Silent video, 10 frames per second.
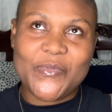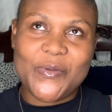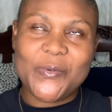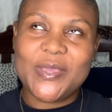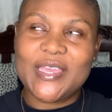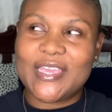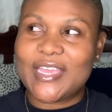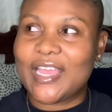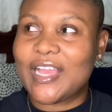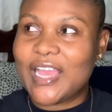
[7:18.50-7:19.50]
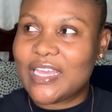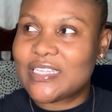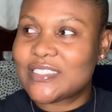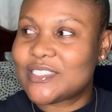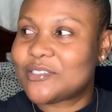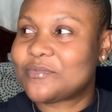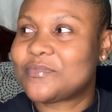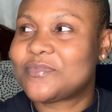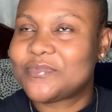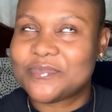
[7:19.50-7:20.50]
okay guys
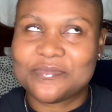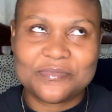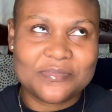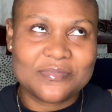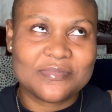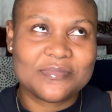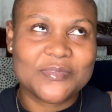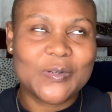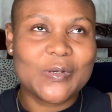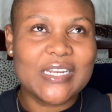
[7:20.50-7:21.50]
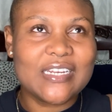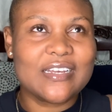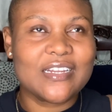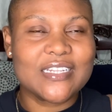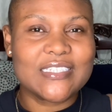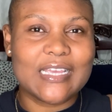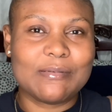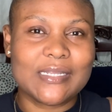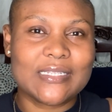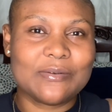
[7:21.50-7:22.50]
one of the other
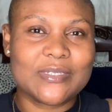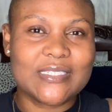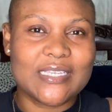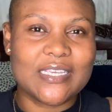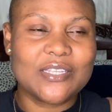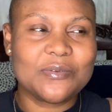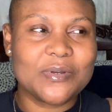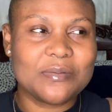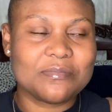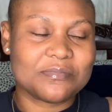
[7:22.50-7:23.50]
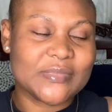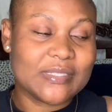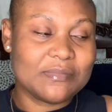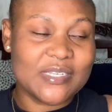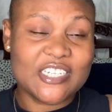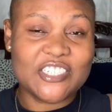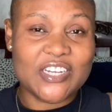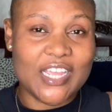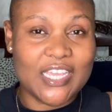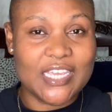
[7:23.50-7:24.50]
times that i will say, you know what let's
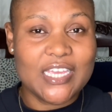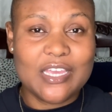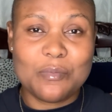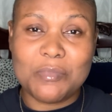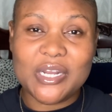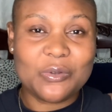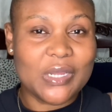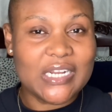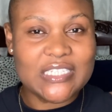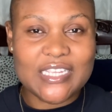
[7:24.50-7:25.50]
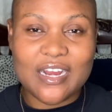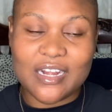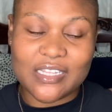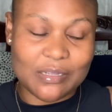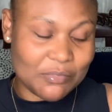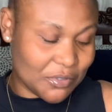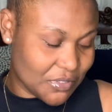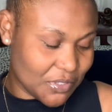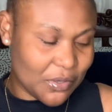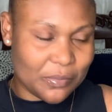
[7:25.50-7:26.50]
try but quality or not i'm going
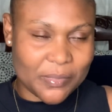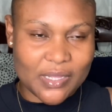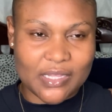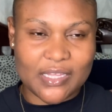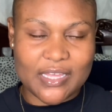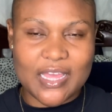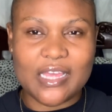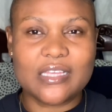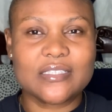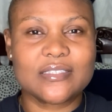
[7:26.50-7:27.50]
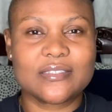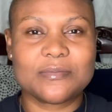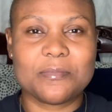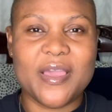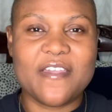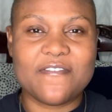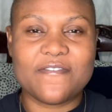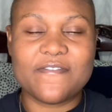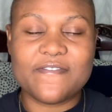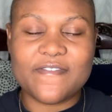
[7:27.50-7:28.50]
to come back guys my
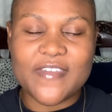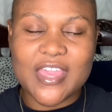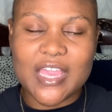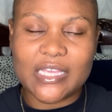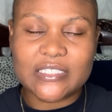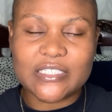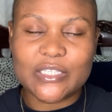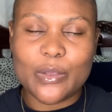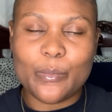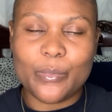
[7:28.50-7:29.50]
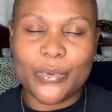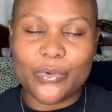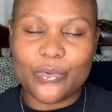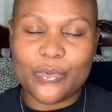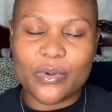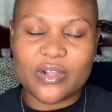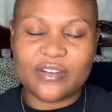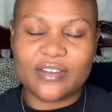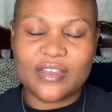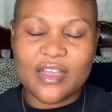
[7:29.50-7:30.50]
face
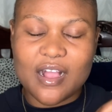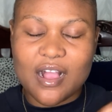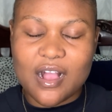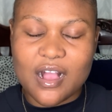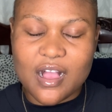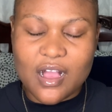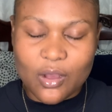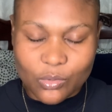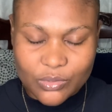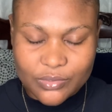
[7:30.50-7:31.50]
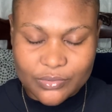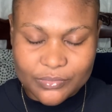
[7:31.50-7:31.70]
broke out